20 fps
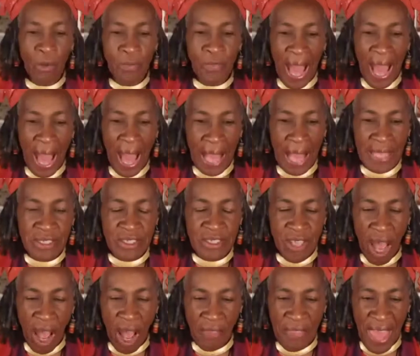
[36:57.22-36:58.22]
I
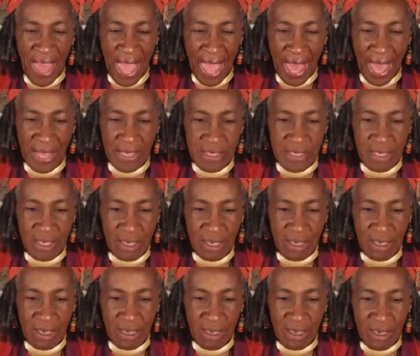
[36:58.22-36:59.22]
saw that
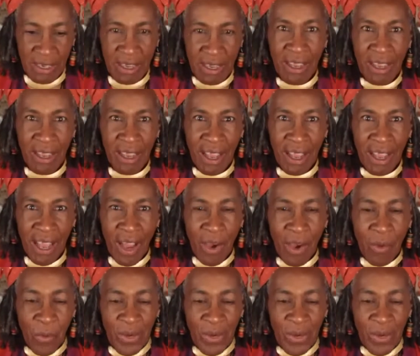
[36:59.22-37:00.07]
when I